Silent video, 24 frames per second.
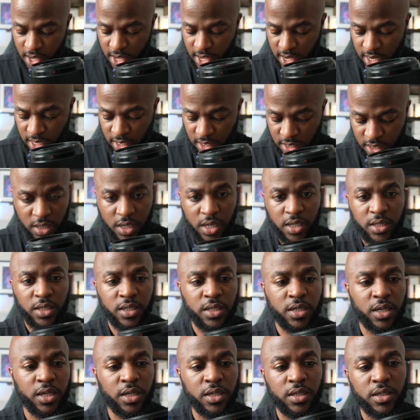a
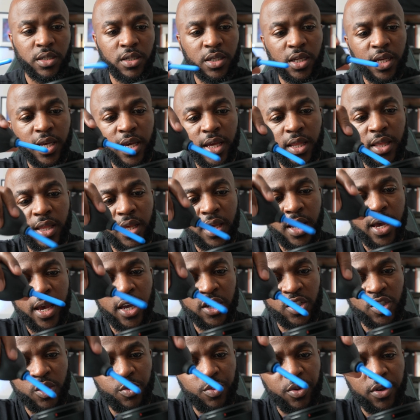duster to get the
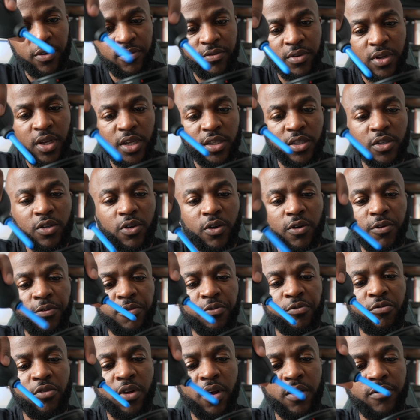extra bit of dust off
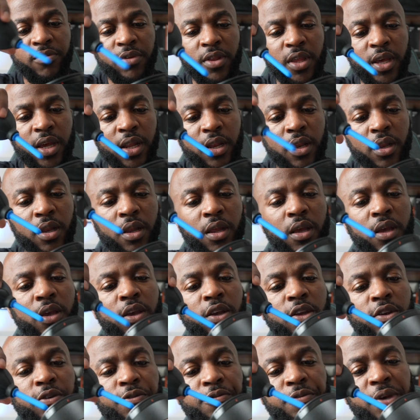rather than
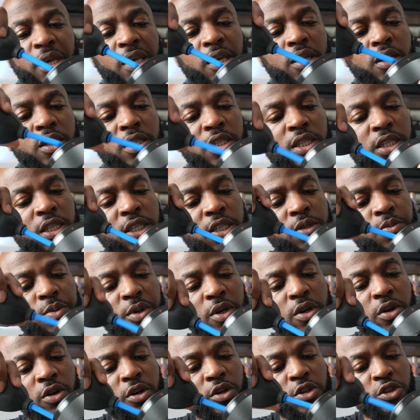your fingers is
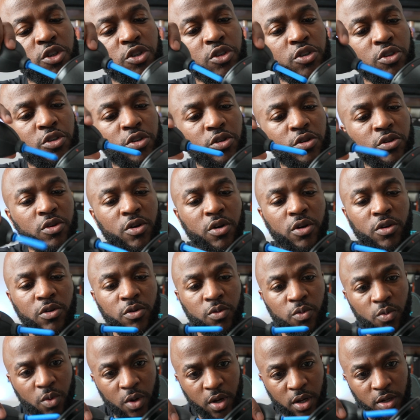because you do not
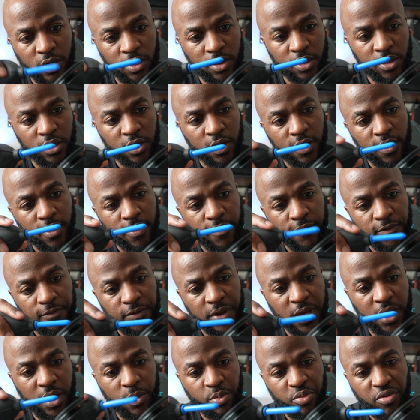want
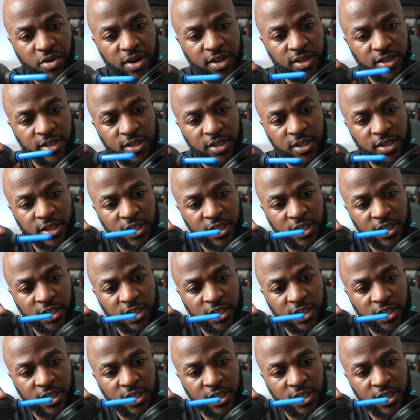fingerprints and